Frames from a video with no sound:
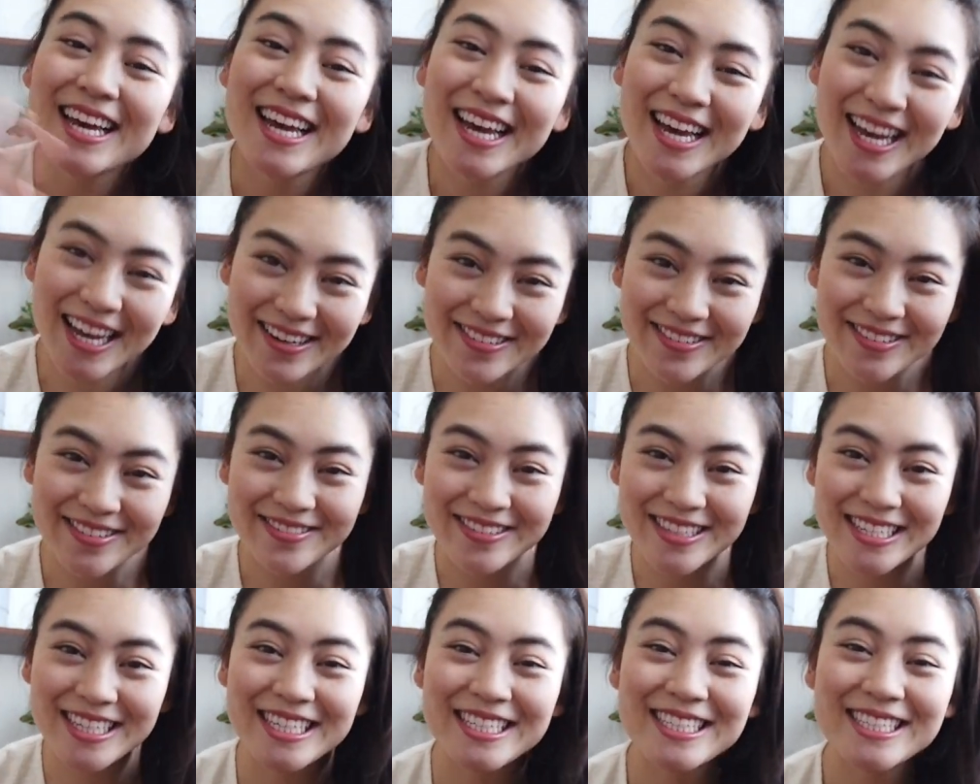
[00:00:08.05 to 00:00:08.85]
Hey
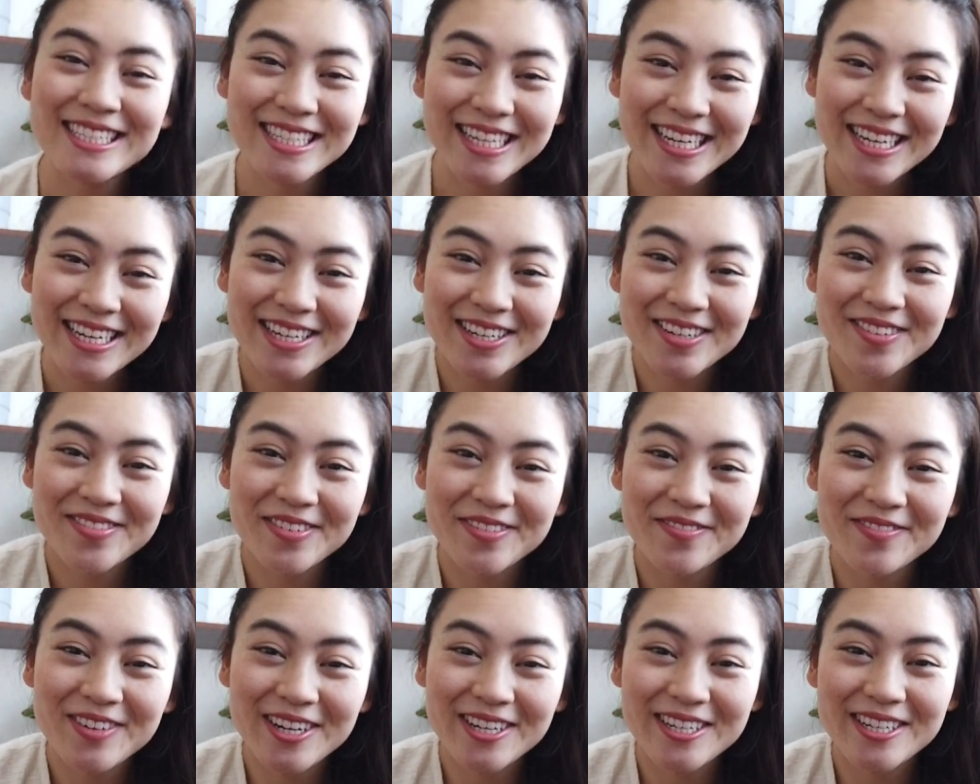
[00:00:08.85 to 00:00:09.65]
everyone, it's Karen
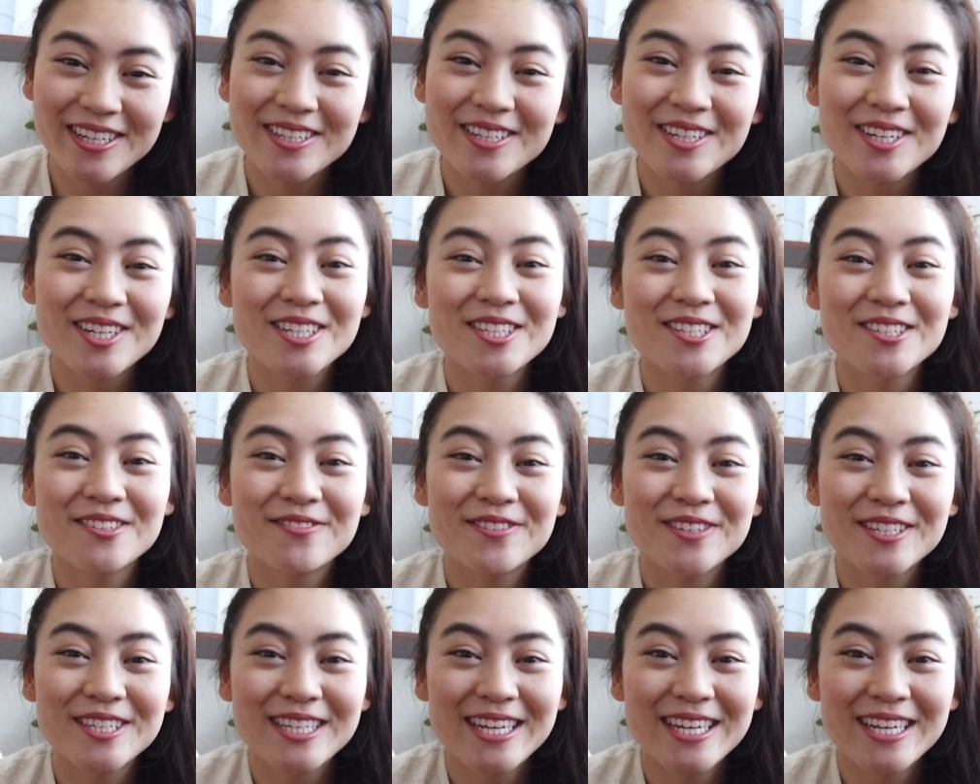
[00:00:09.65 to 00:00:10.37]
from Arden Cove.